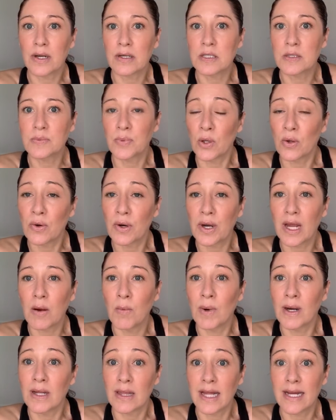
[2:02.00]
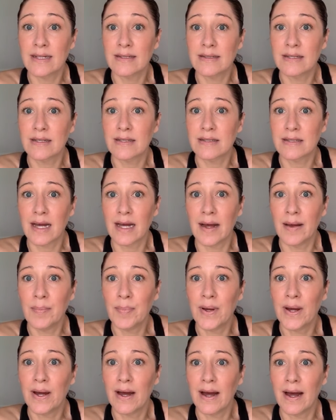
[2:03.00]
exploring what lights us
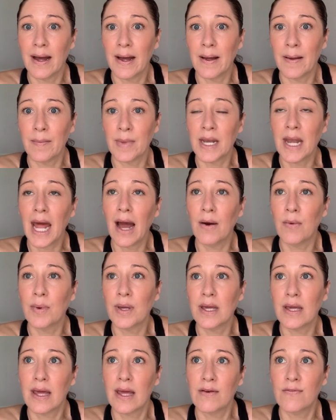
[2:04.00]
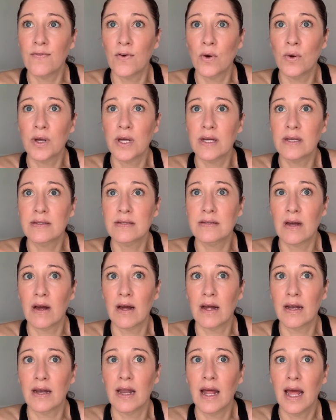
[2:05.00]
up um, and how we can focus
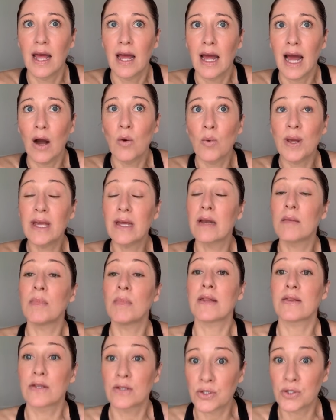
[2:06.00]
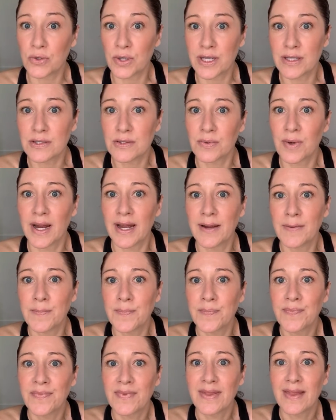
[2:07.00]
on how we can make the choice, right?
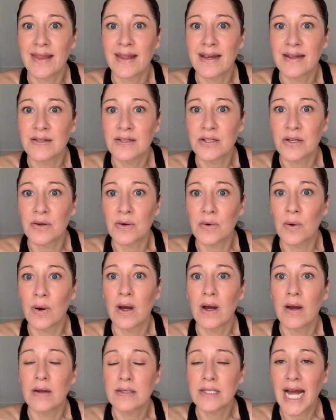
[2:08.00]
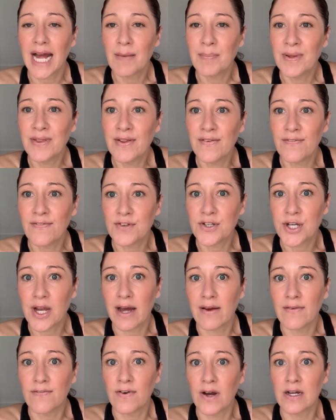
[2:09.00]
So type in the
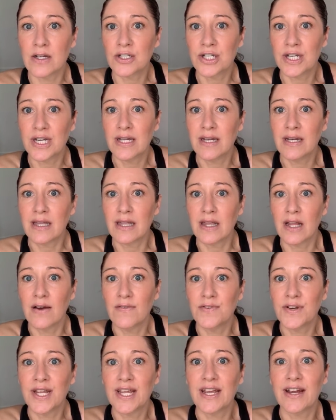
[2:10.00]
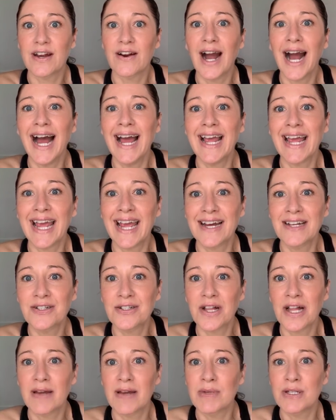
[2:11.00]
chat function. Love to hear. Hi,
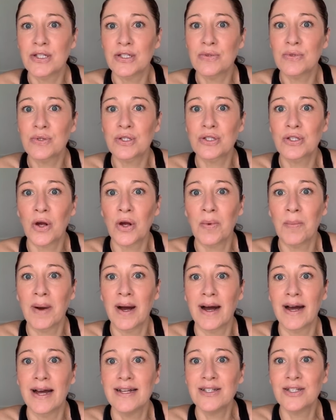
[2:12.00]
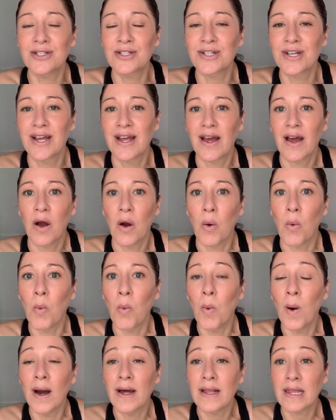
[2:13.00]
Angela. I miss you so much.
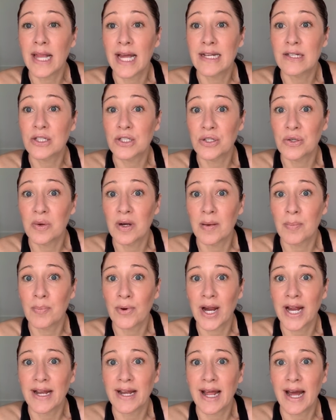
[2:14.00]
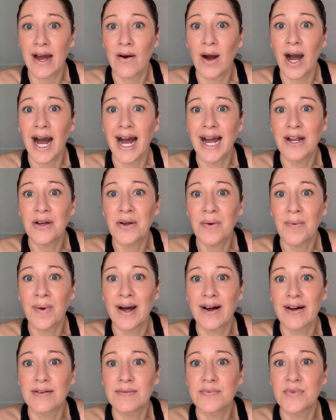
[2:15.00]
What lights you up right now? Hi,
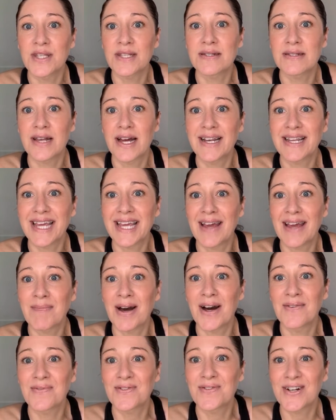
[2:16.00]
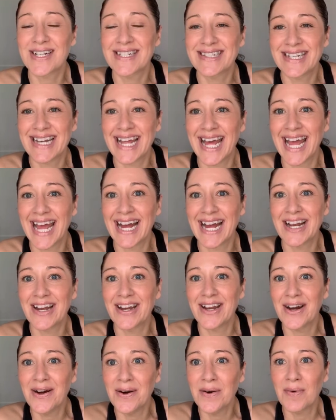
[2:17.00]
Noel. The sun came out for us today. I
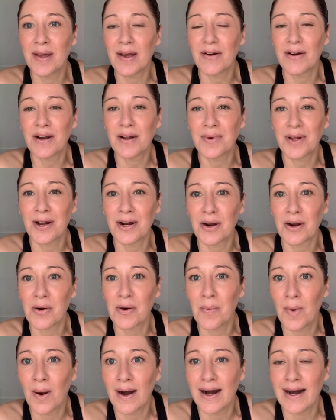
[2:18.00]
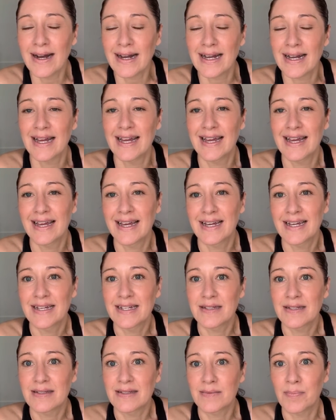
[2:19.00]
know. We already went on our walk.
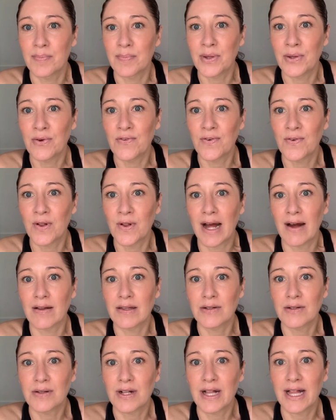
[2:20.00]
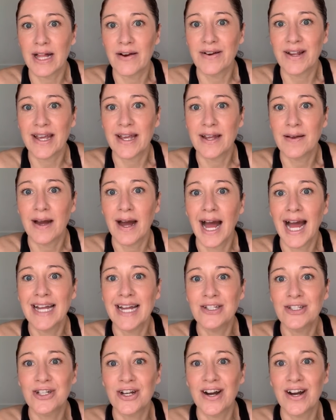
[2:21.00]
It's beautiful out, a little cloudy.
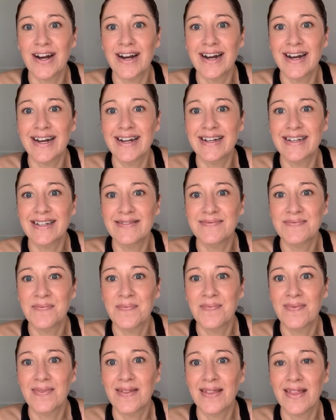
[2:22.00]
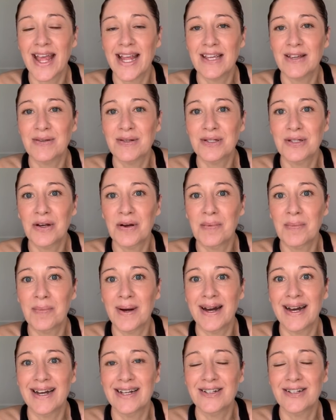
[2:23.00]
Hi, John. Thank you so
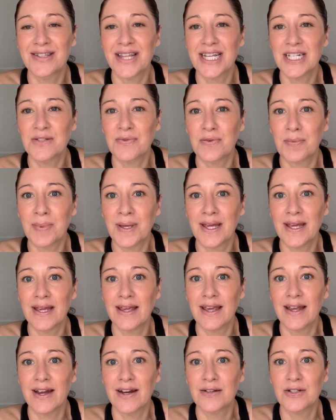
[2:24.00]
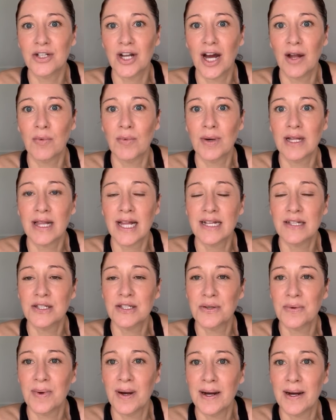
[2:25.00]
much. Thanks for being here. John, what
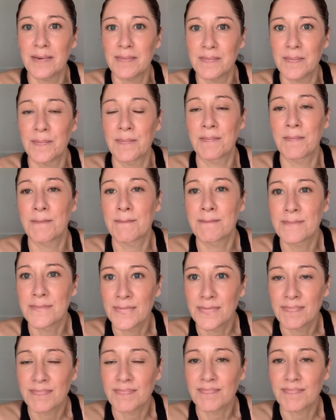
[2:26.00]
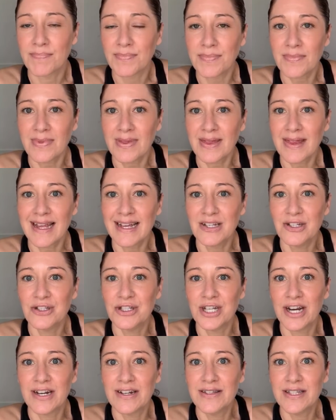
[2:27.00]
lights you up?
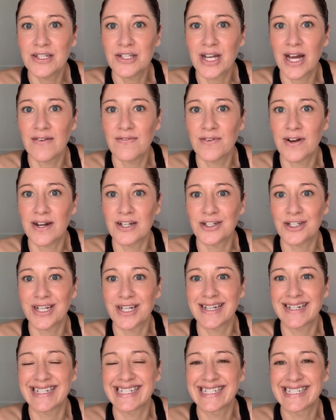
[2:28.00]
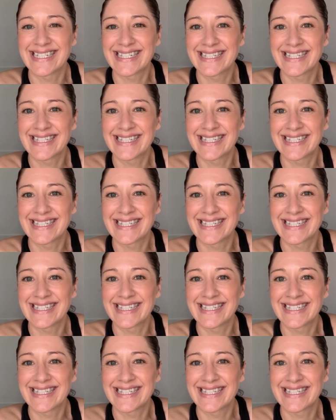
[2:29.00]
Share in the chat function.